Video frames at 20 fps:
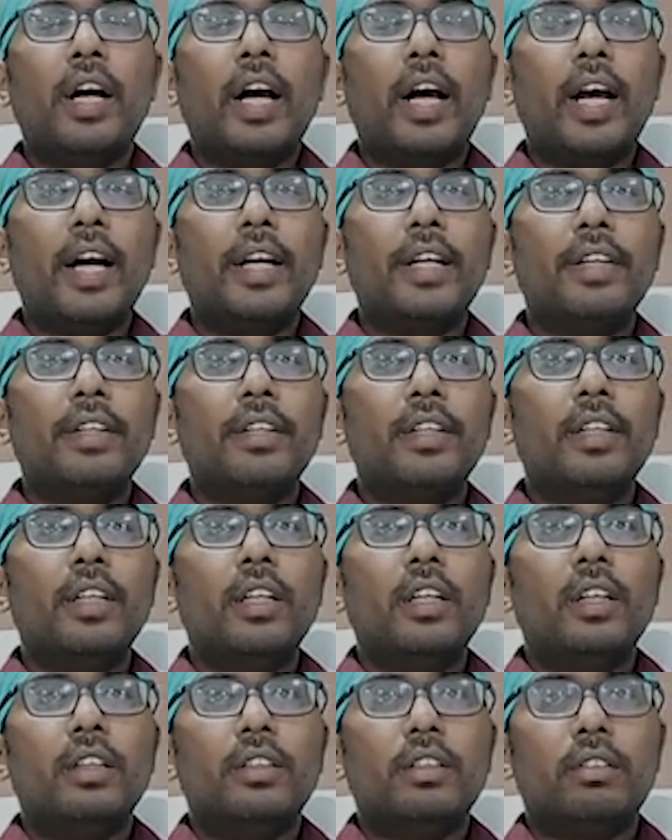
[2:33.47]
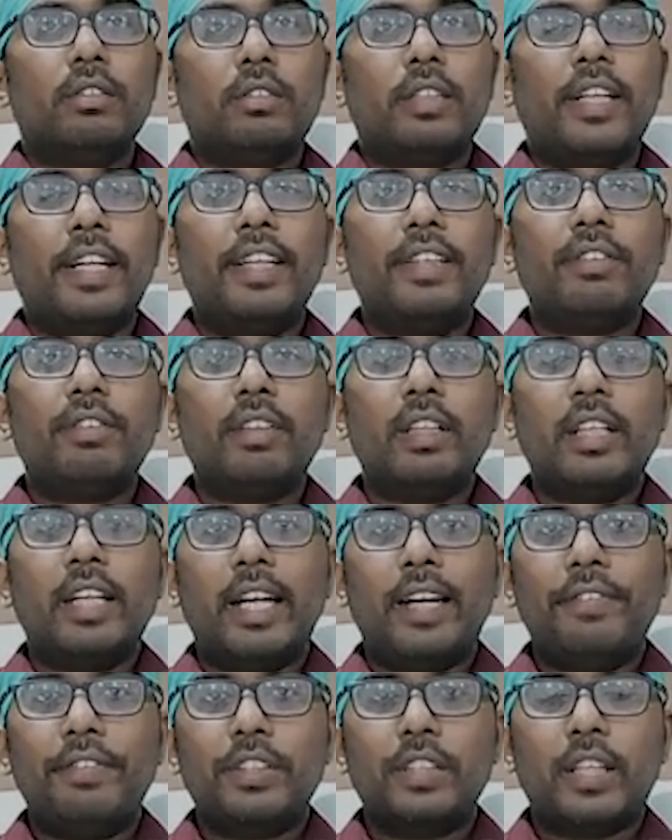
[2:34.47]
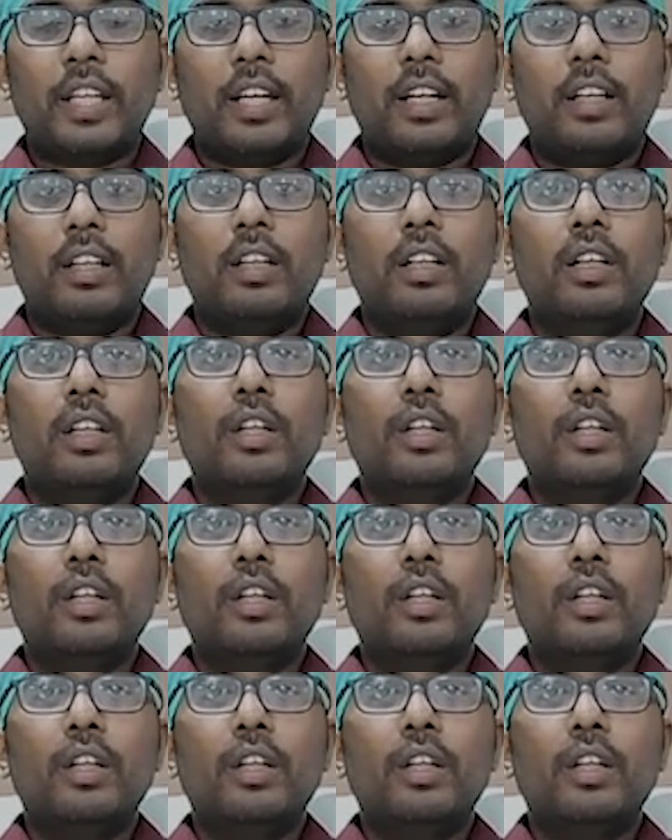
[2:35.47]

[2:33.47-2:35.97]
and sedentary lifestyle.